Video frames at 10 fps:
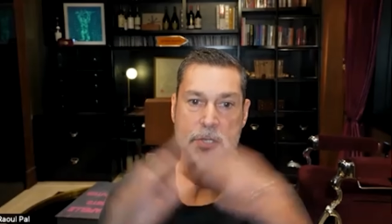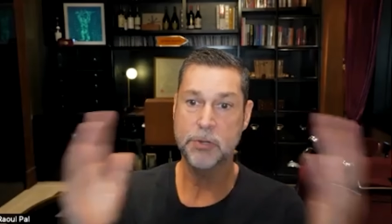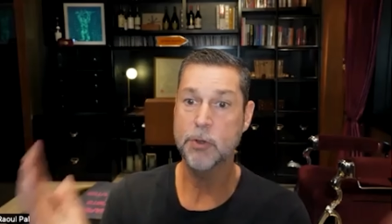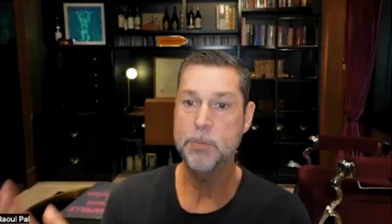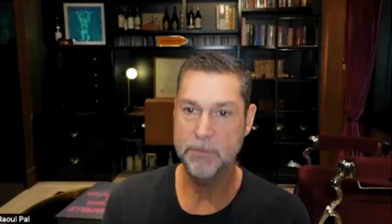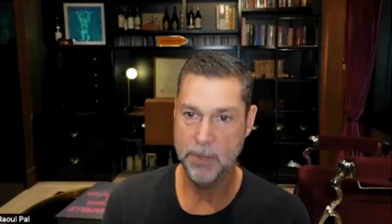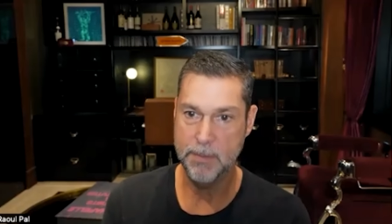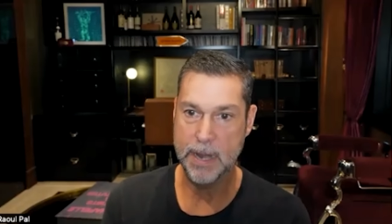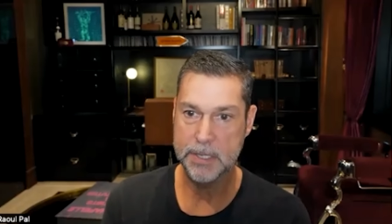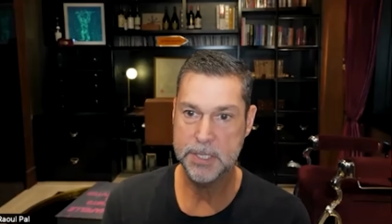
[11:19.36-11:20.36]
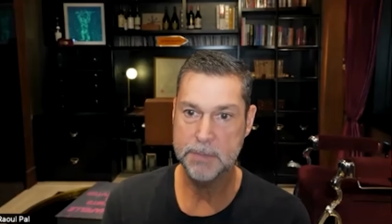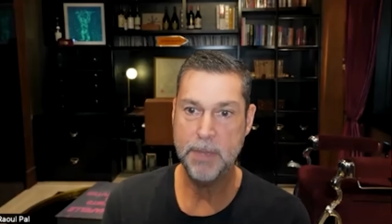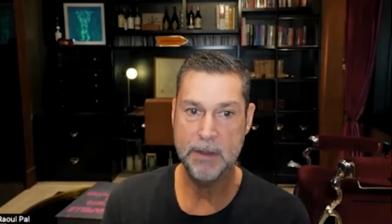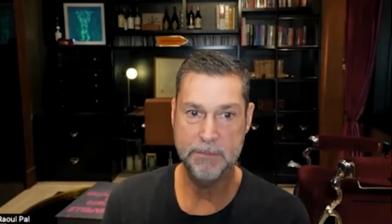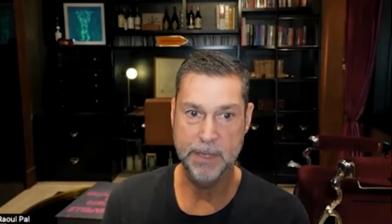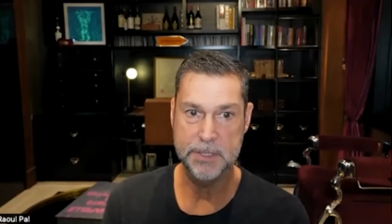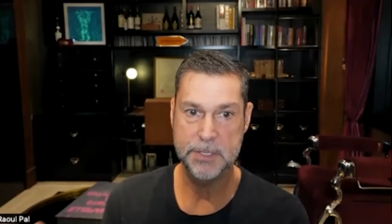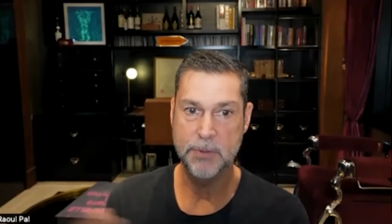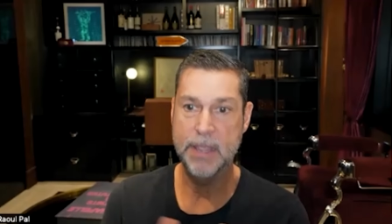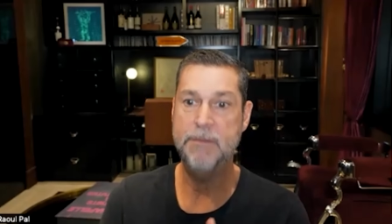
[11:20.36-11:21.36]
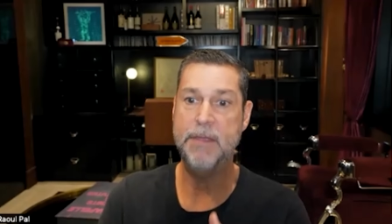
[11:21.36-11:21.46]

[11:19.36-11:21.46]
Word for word: group of humanity benefits. So if